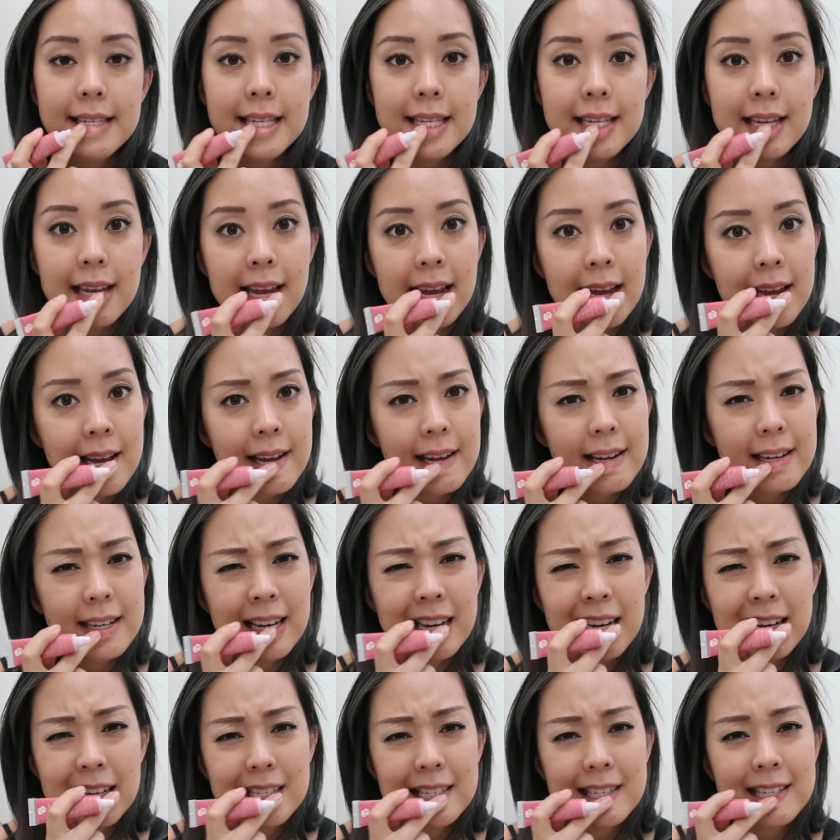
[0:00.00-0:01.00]
skin,
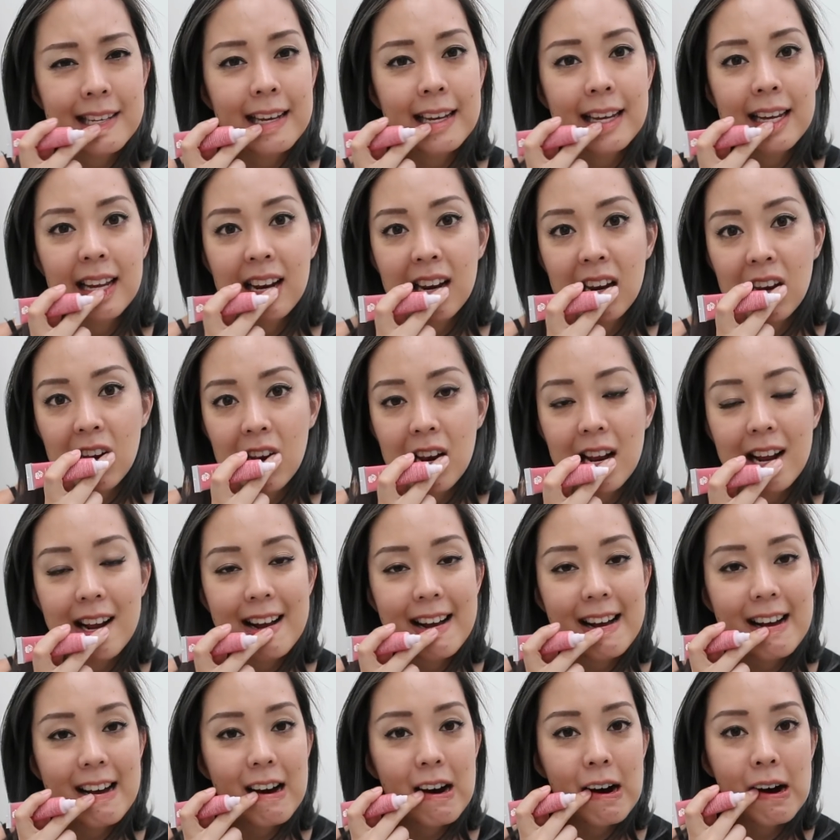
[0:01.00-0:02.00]
not skin,
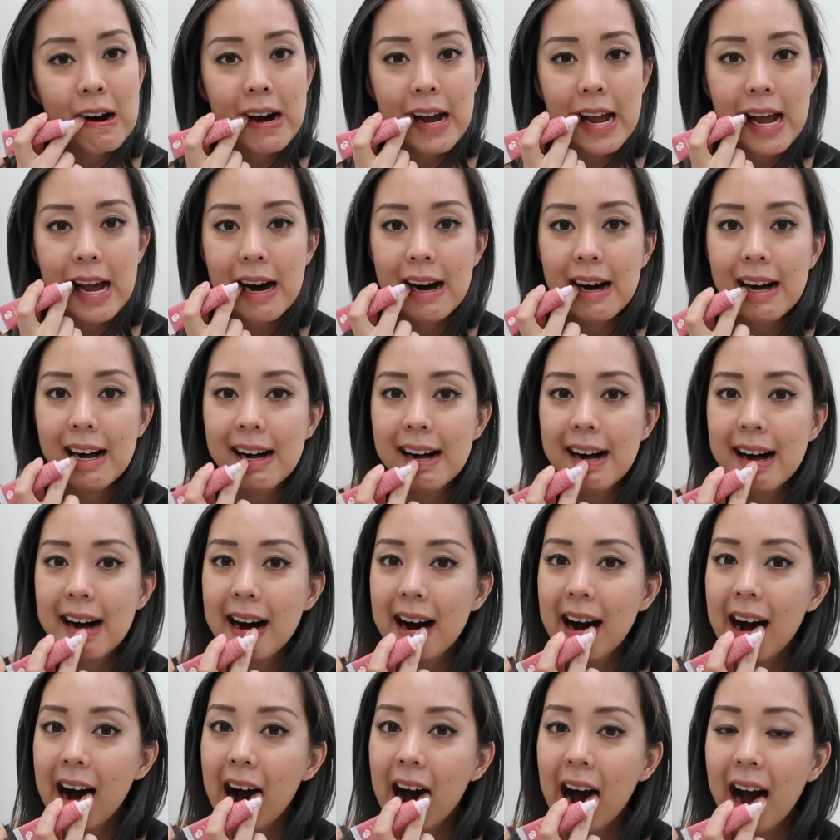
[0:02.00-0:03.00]
oil,
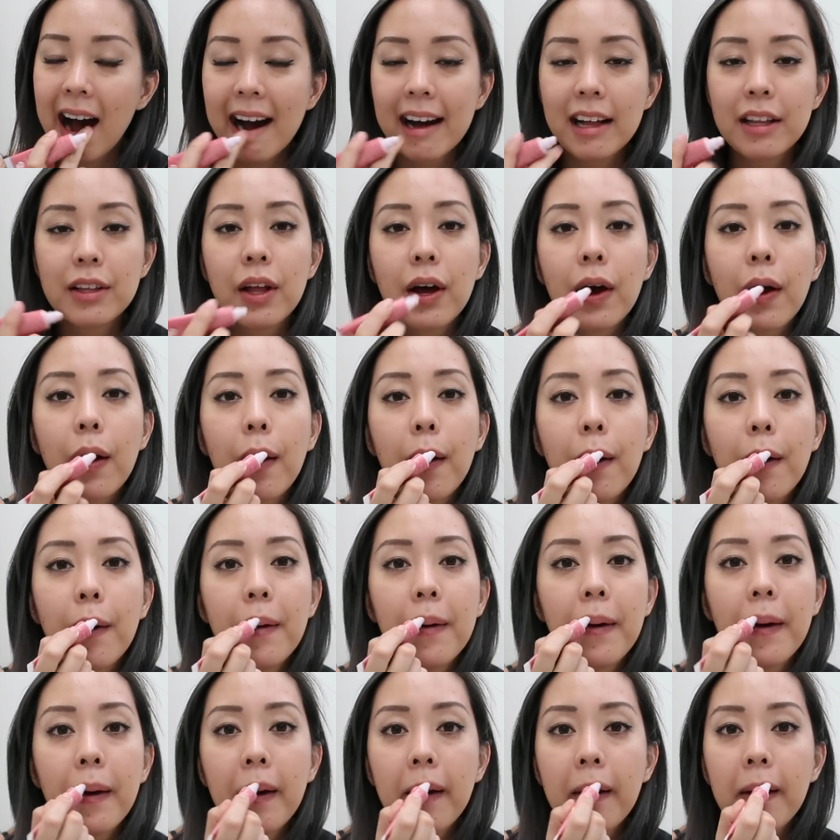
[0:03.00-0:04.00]
that kind
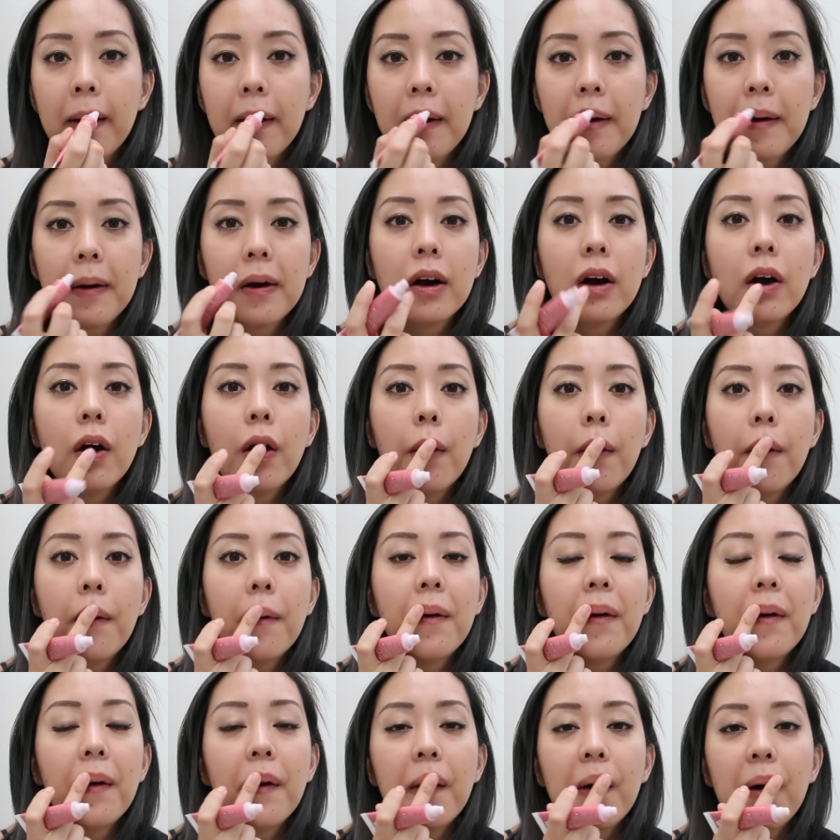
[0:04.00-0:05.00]
of thing.
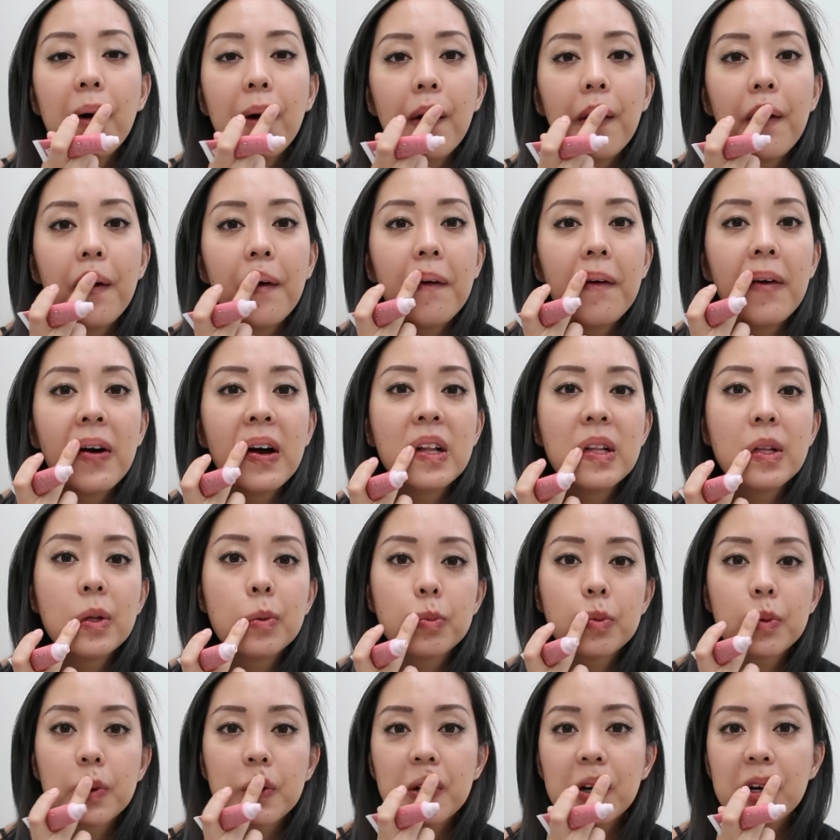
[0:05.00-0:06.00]
My
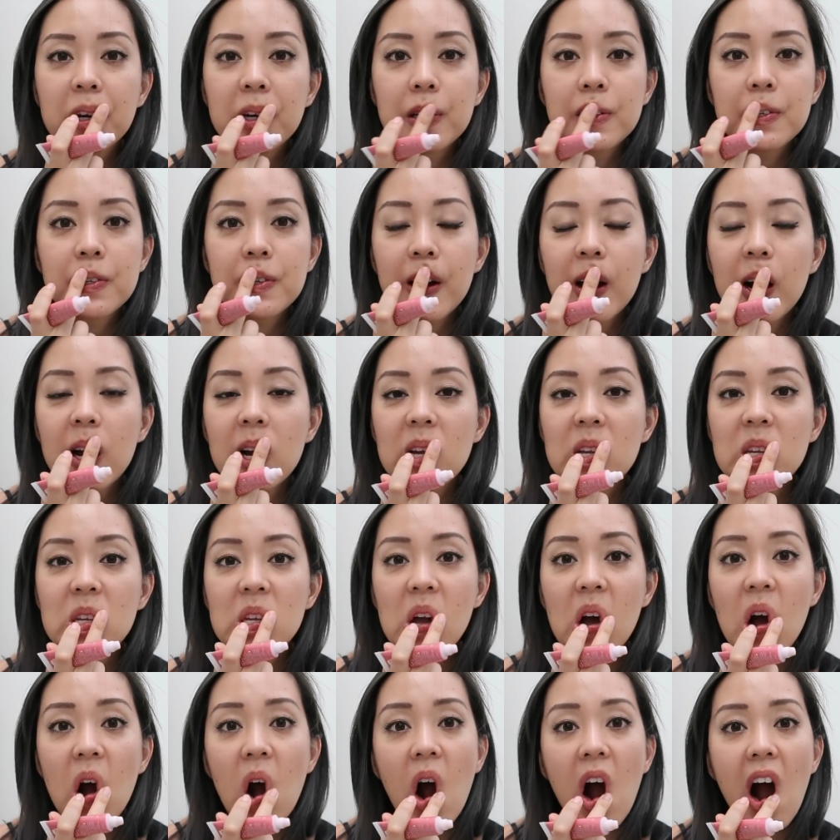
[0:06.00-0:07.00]
lips are kind of dry,
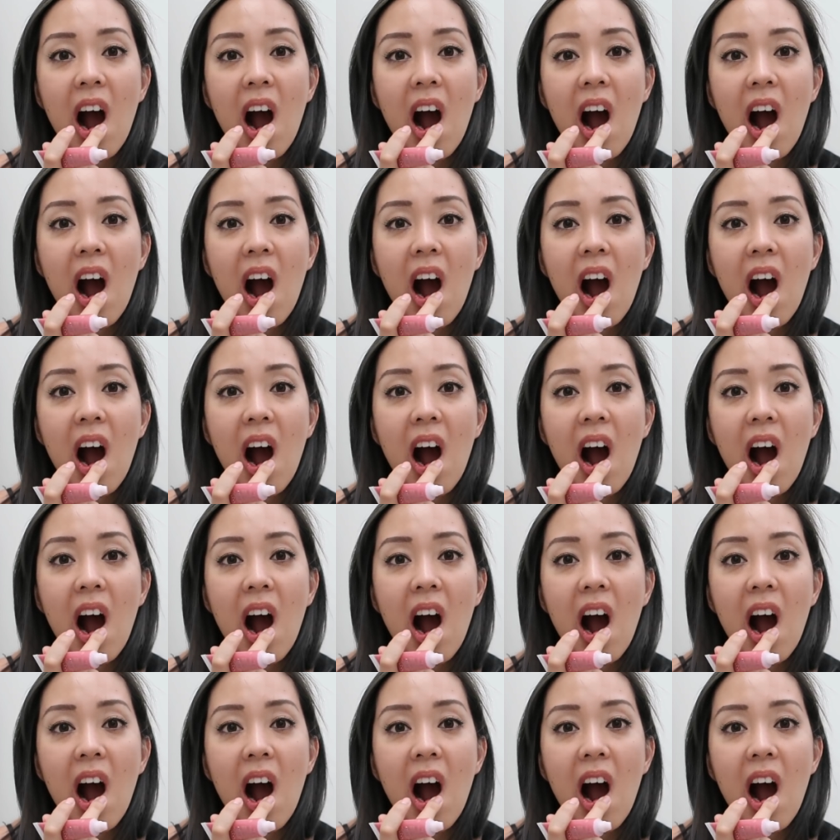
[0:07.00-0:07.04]
so.